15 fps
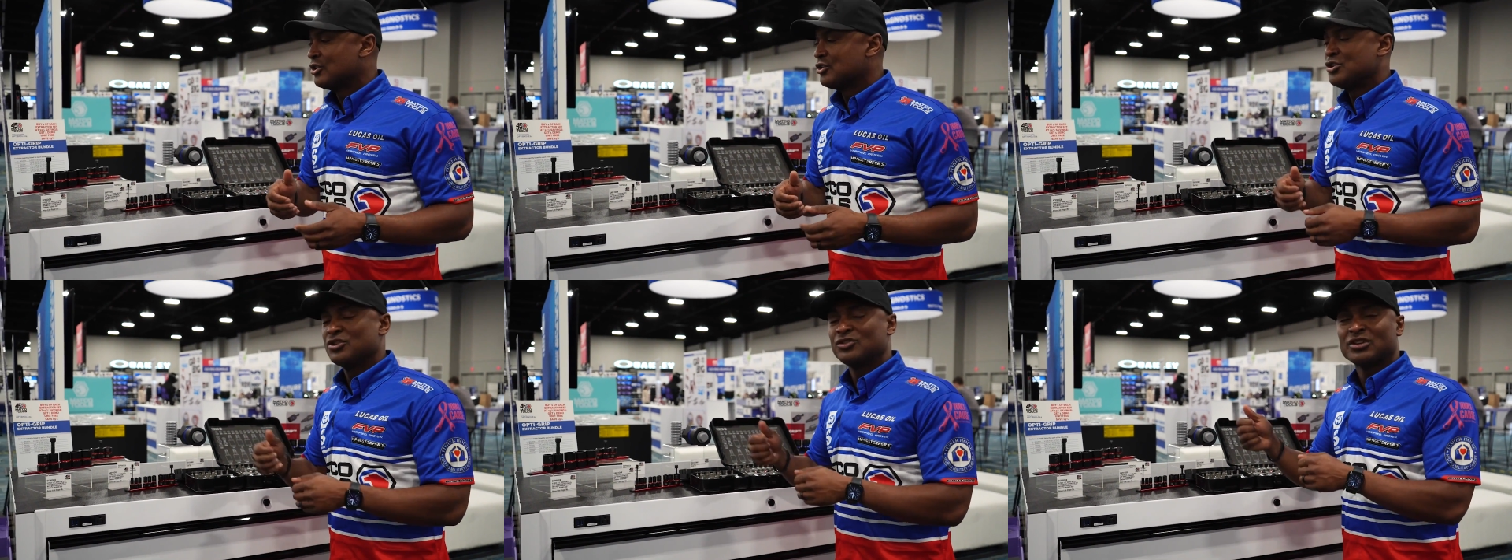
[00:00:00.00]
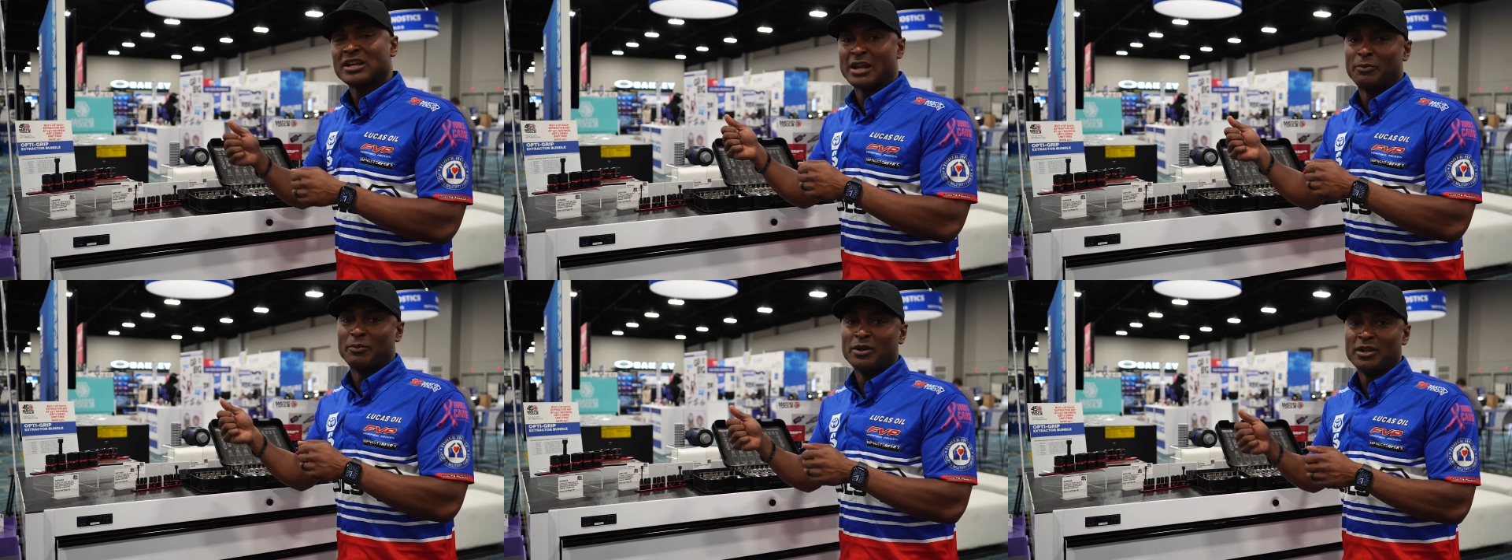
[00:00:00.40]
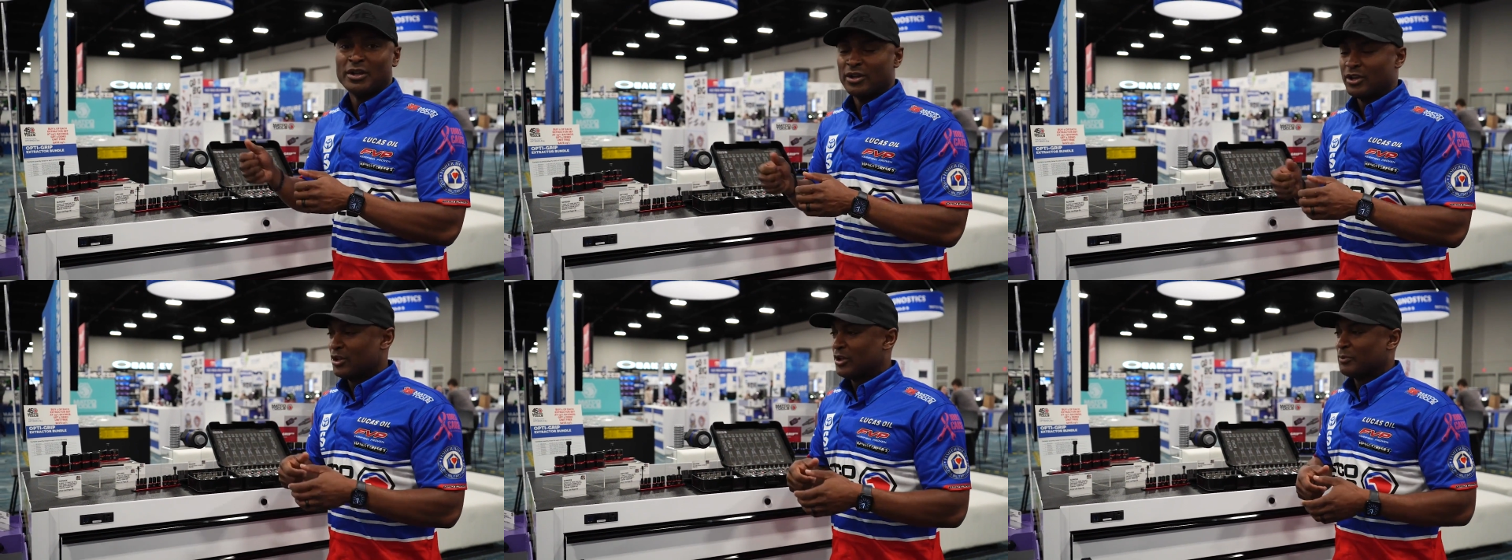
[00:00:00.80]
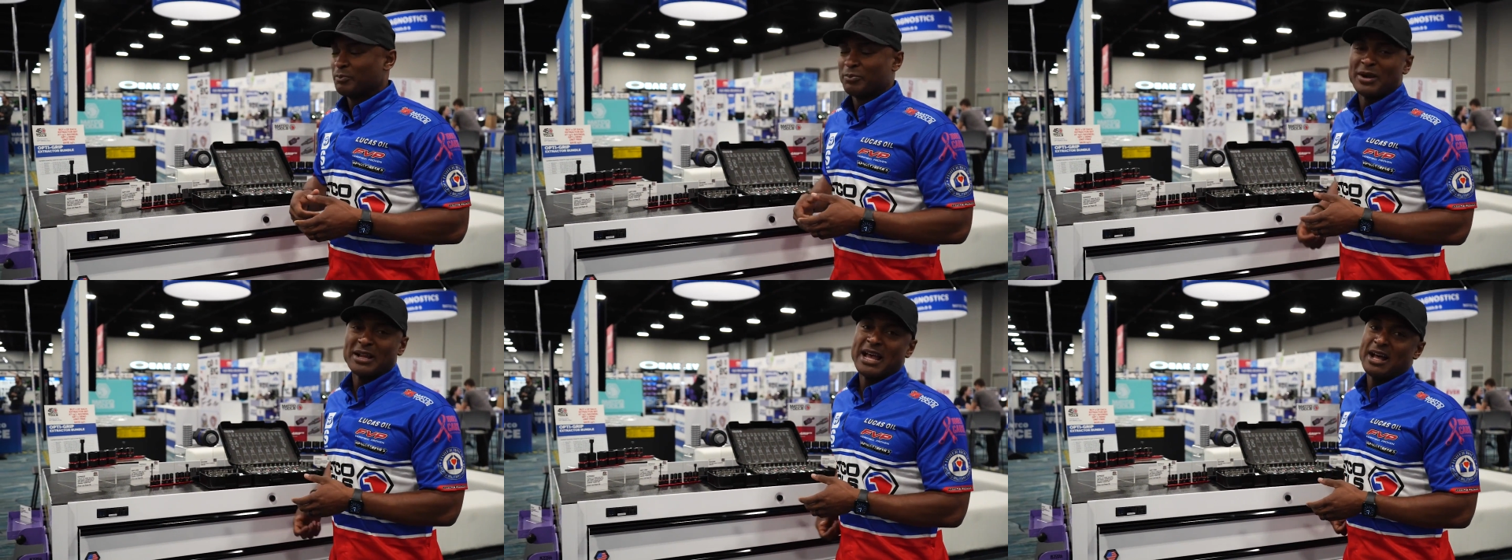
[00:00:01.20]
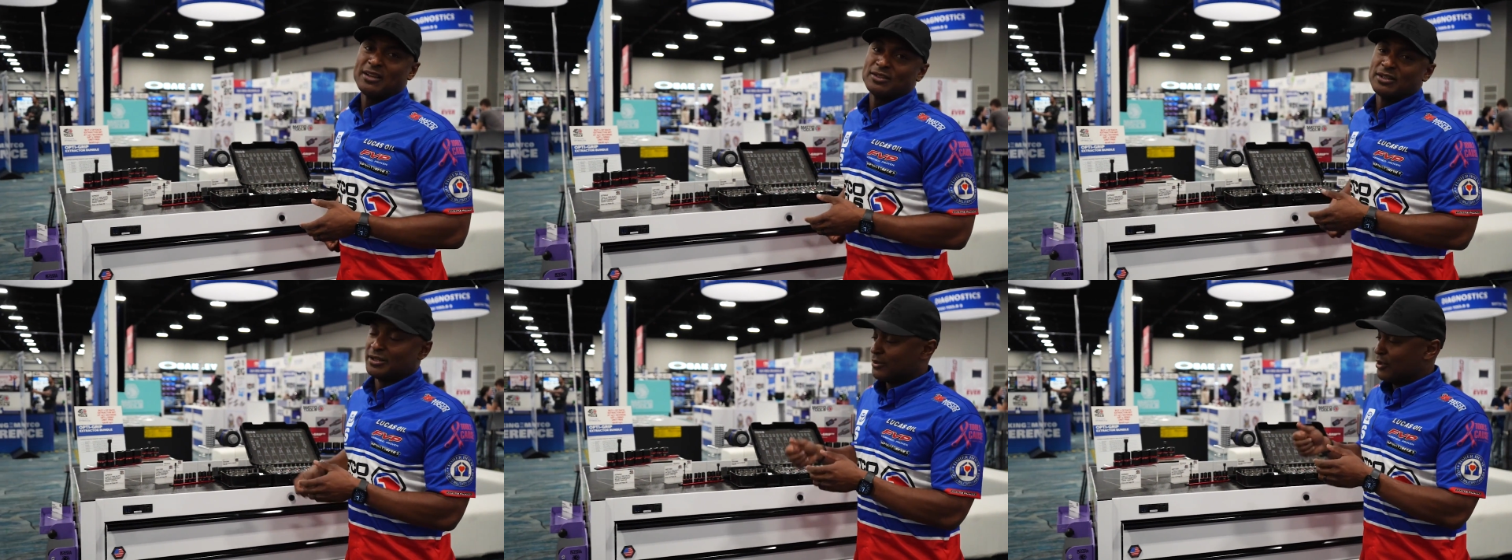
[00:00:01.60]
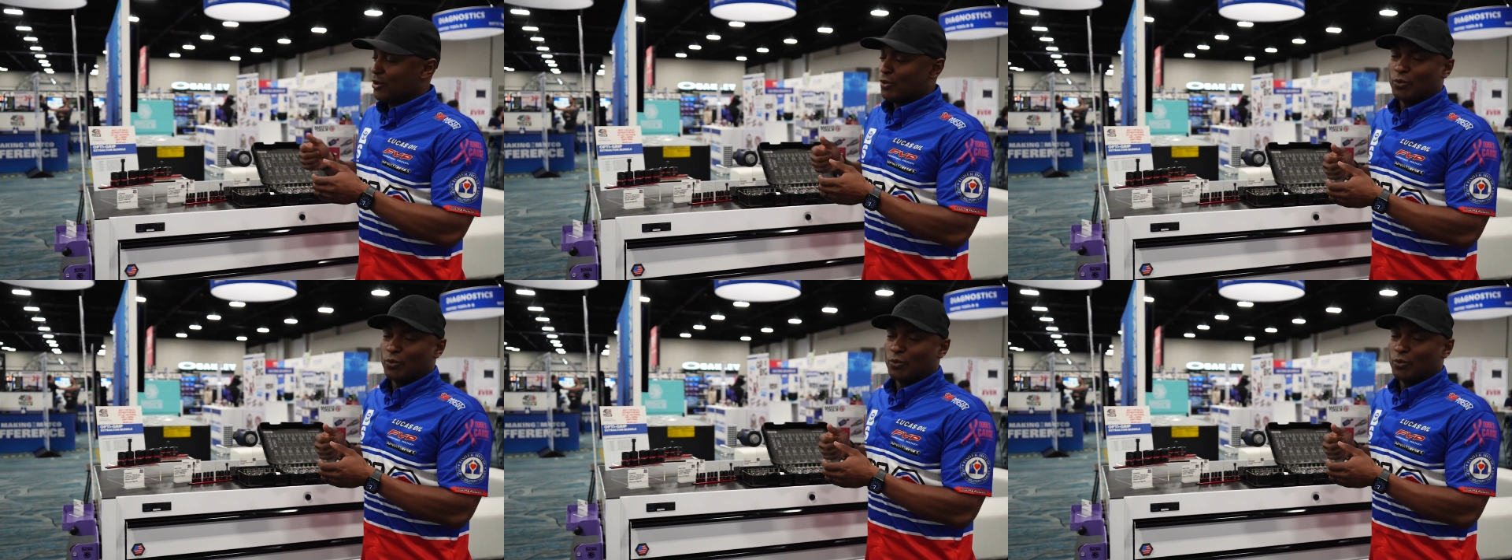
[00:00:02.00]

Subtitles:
You usually gotta bring out the